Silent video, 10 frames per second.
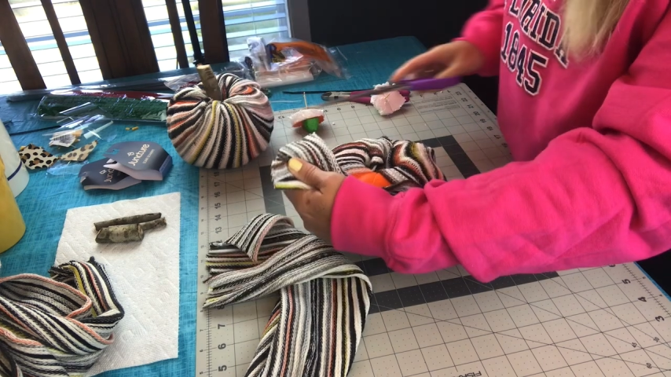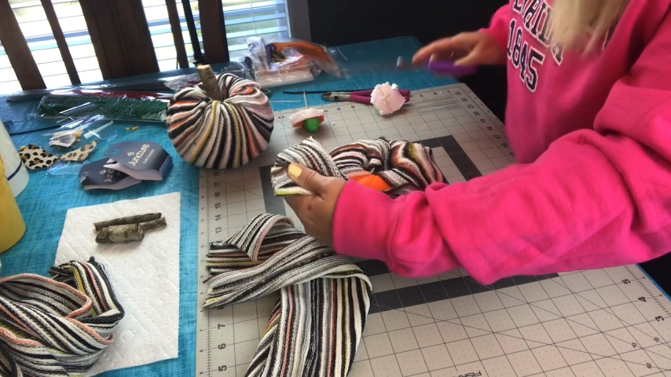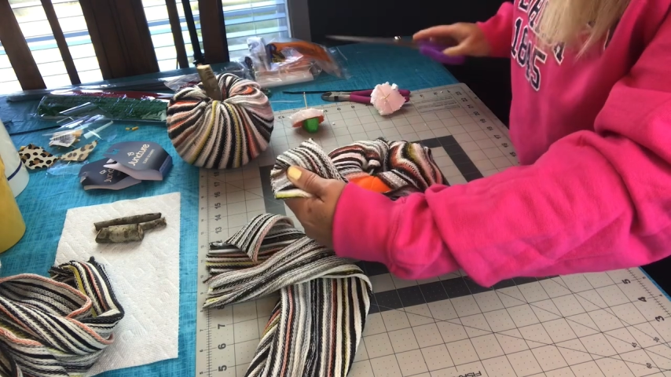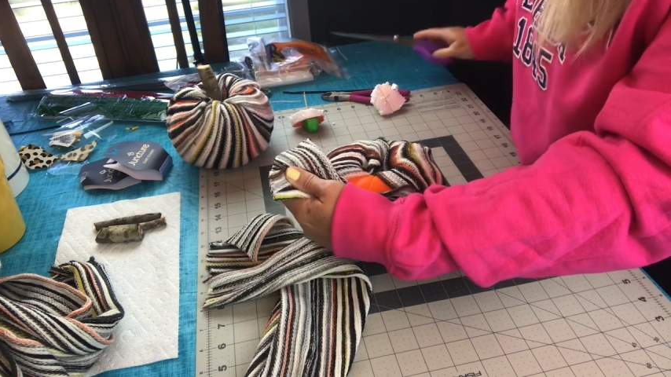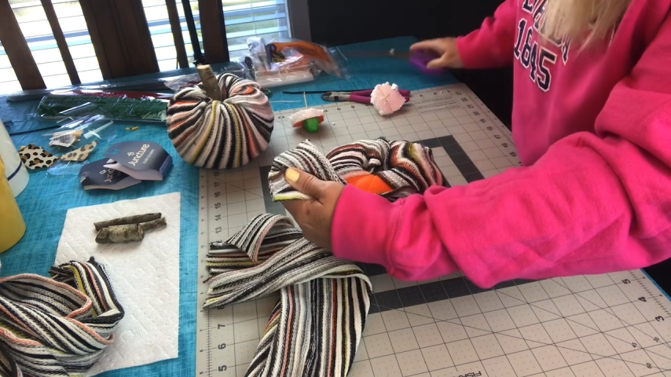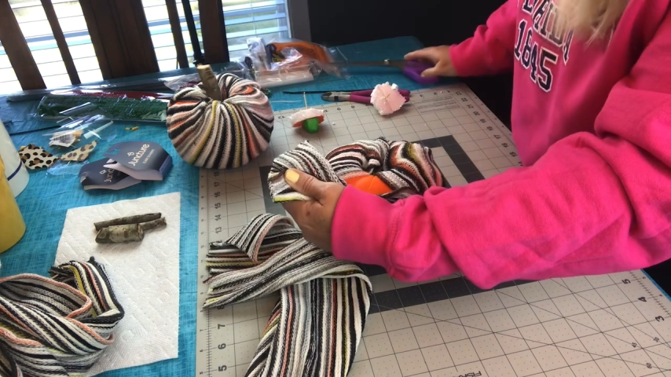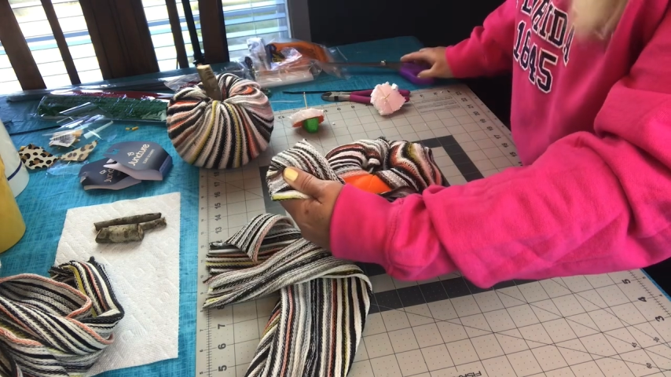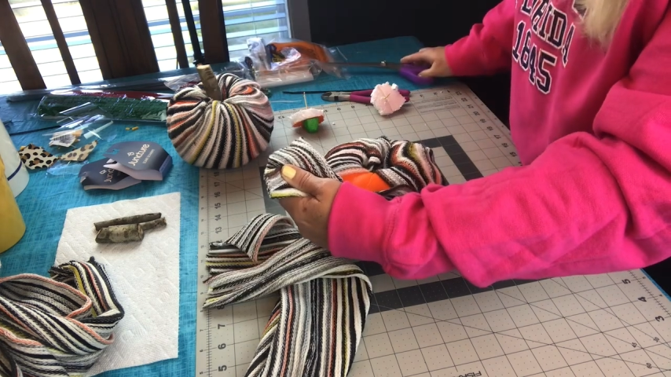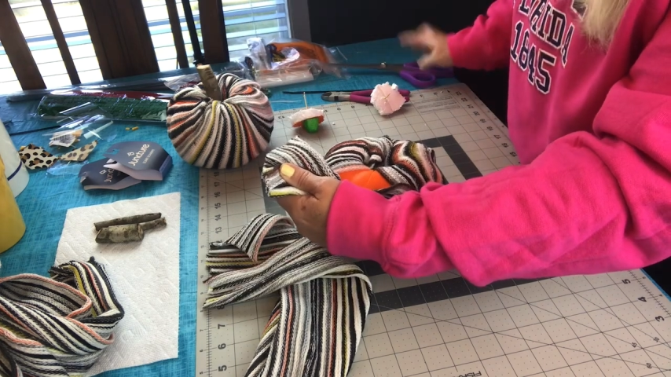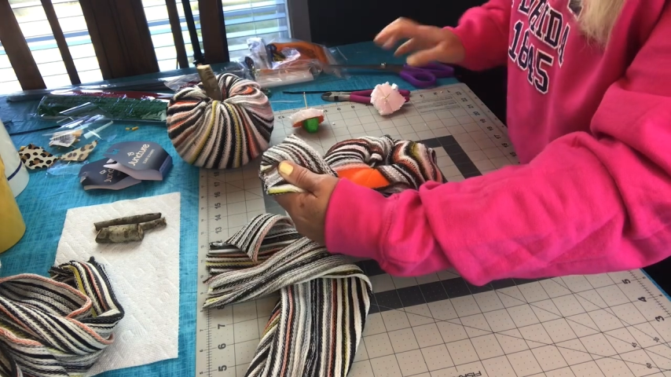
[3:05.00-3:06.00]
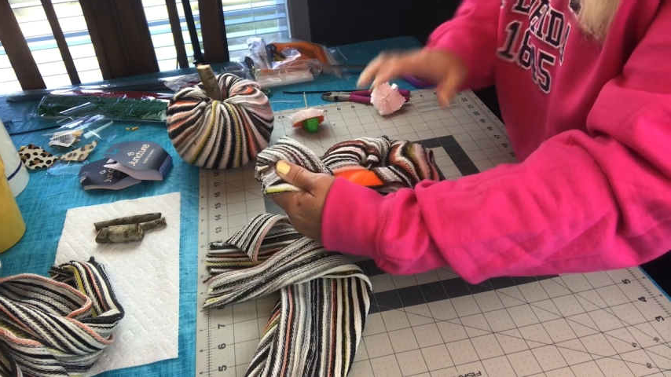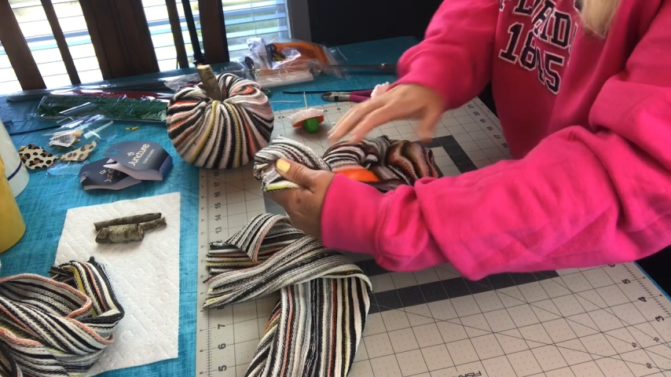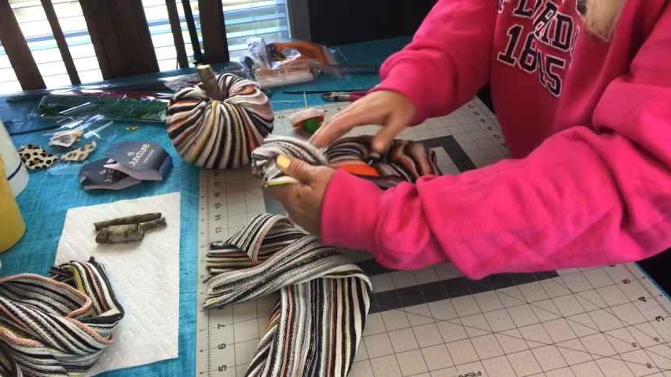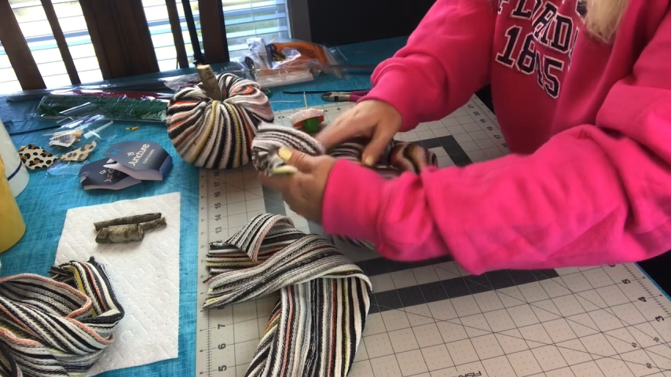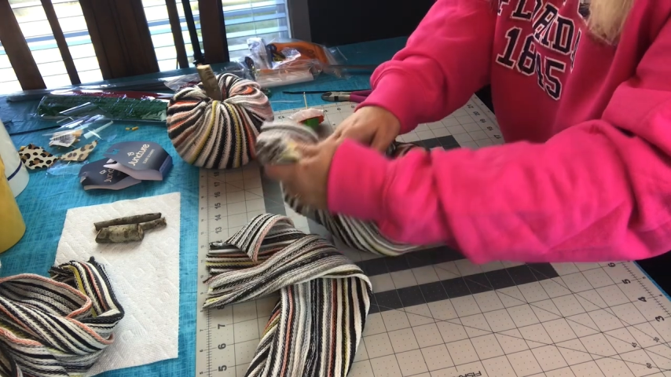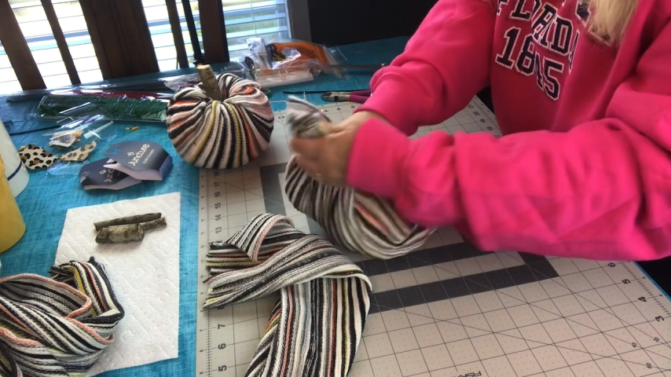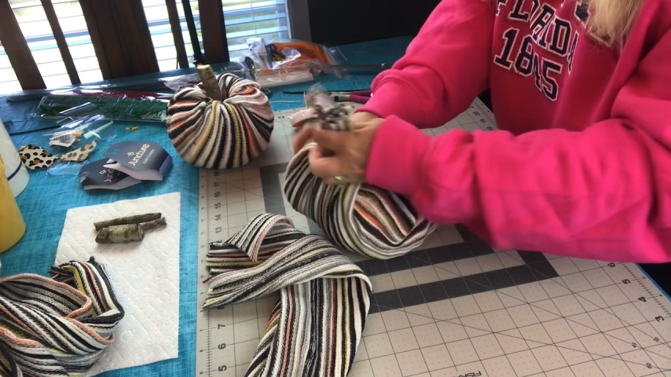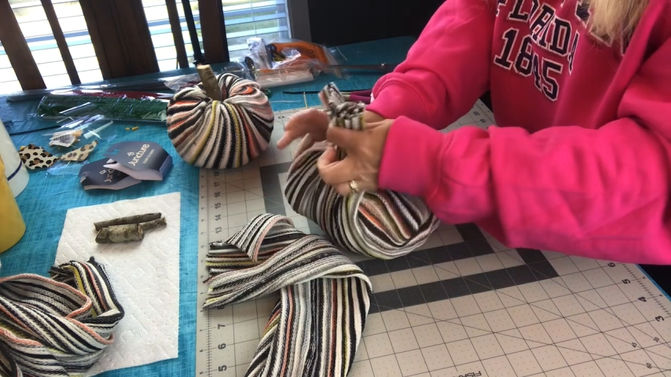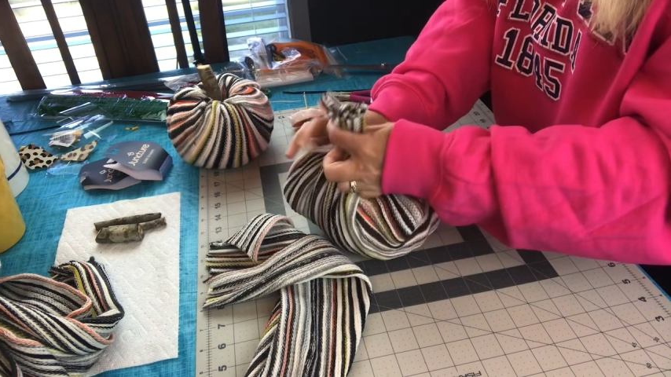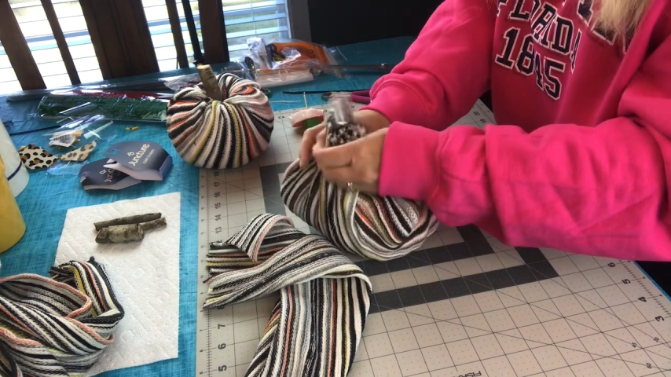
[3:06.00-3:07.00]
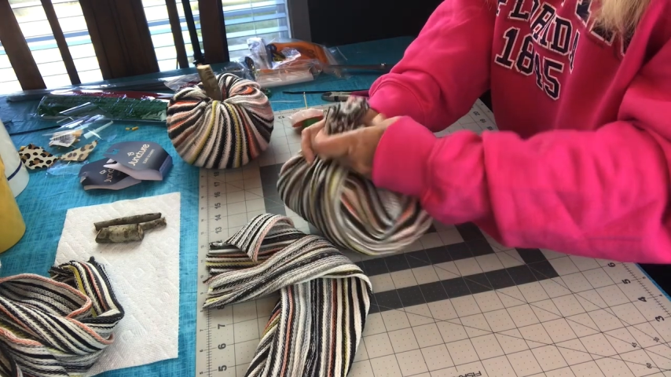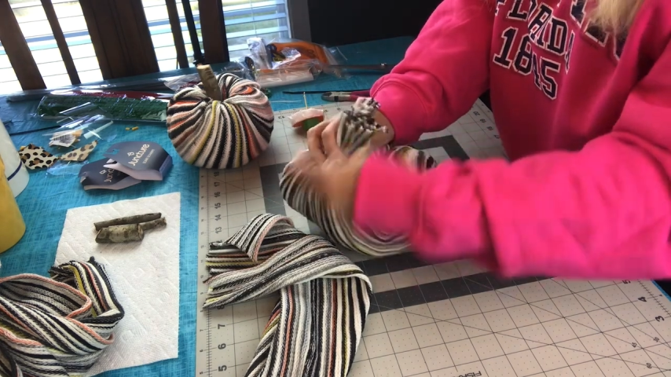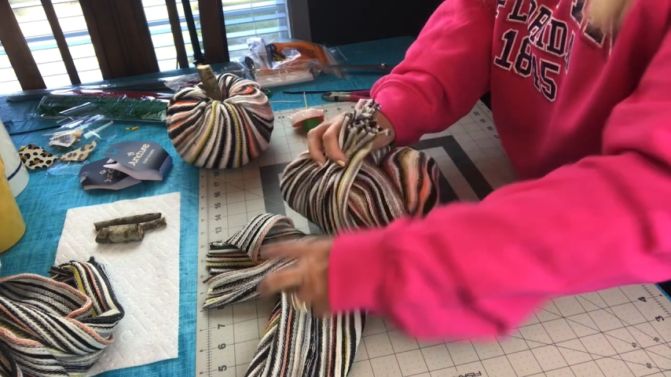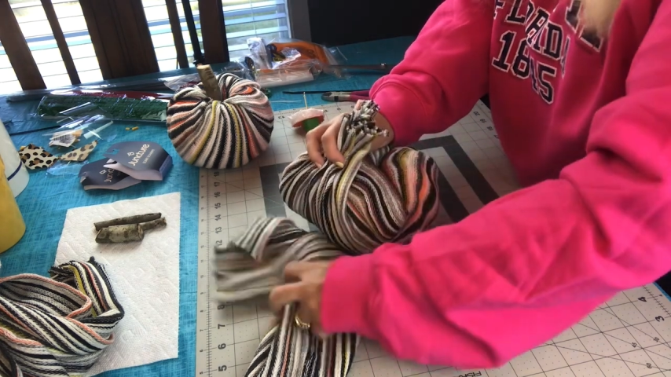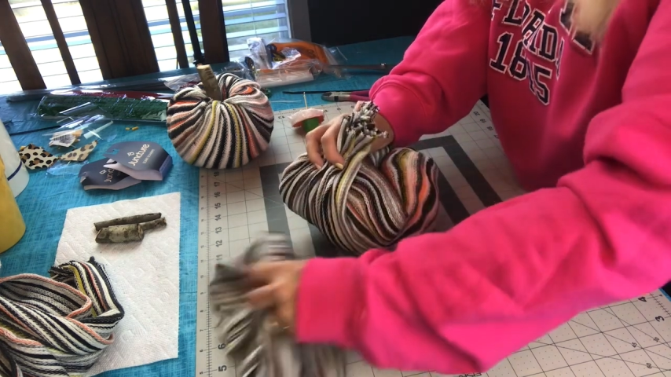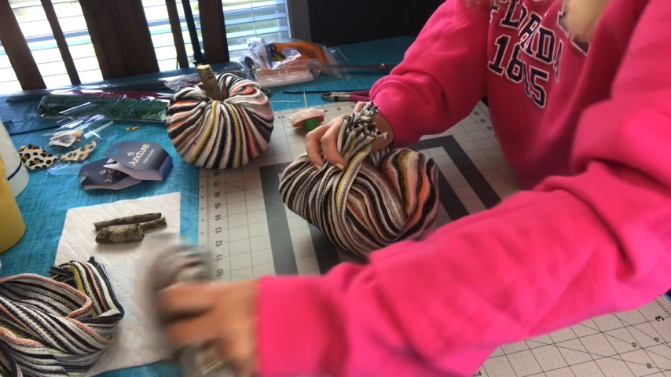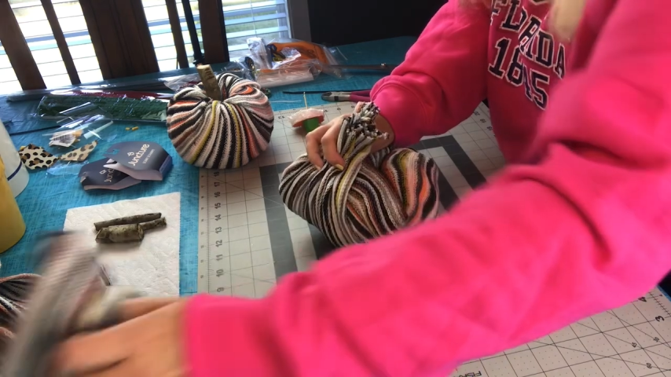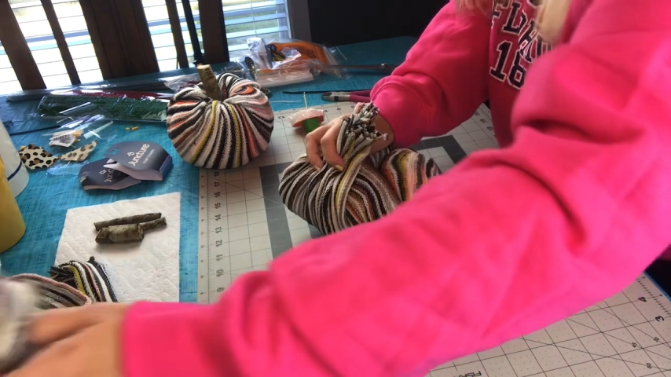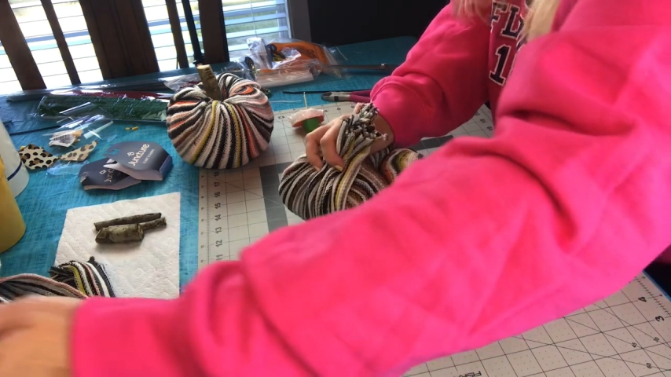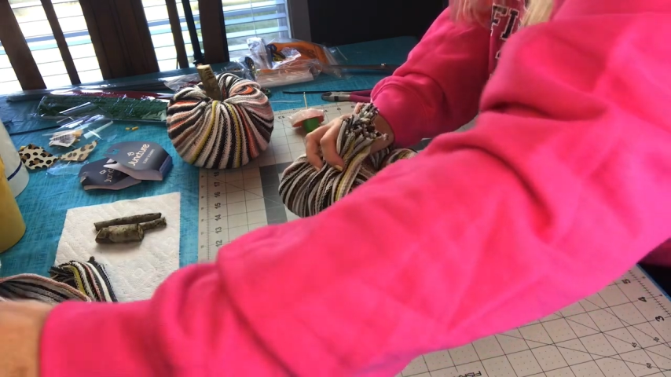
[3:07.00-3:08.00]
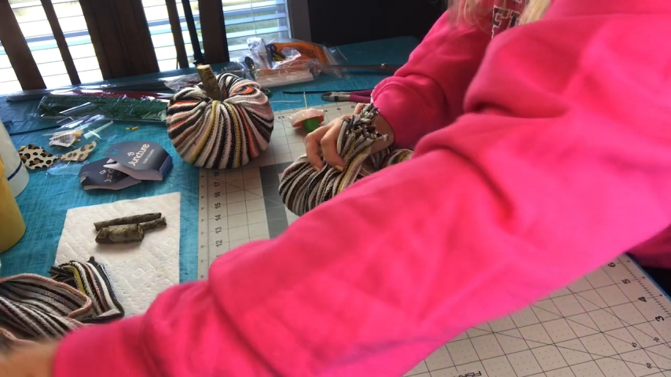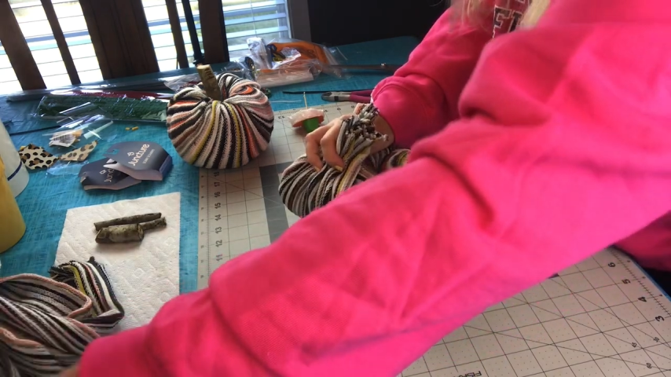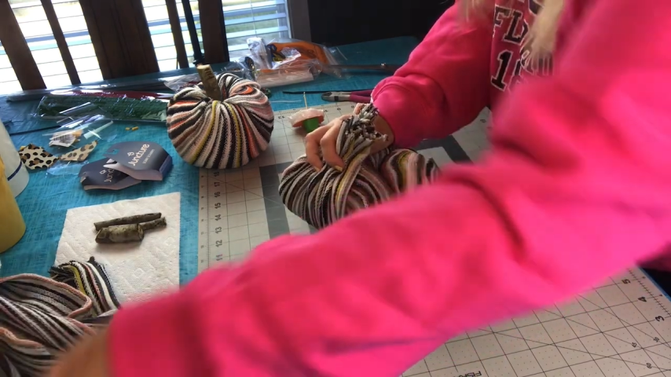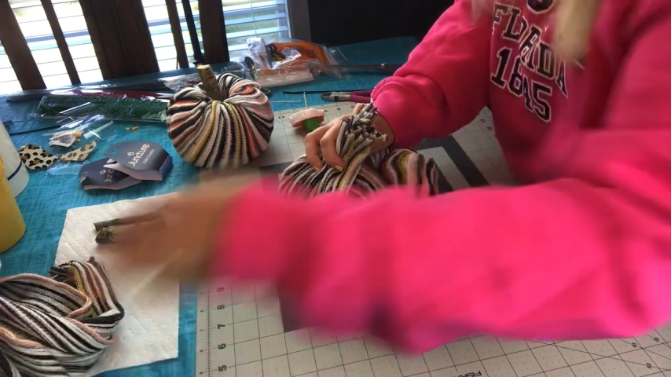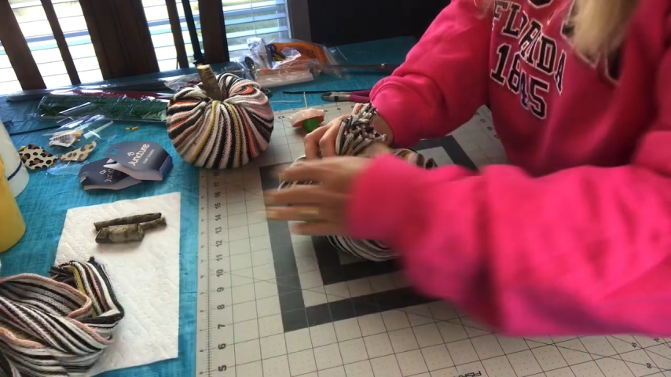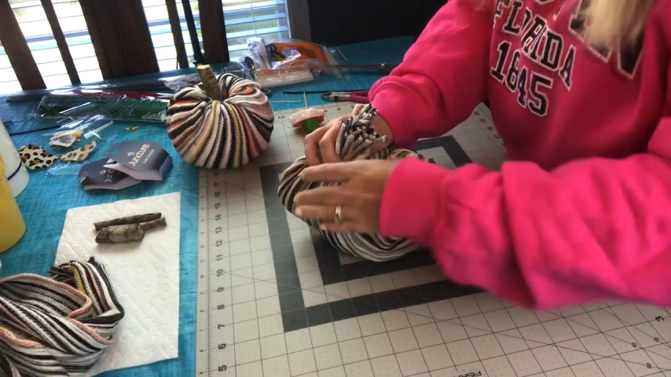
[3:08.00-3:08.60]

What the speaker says: Nobody's mouth can be seen.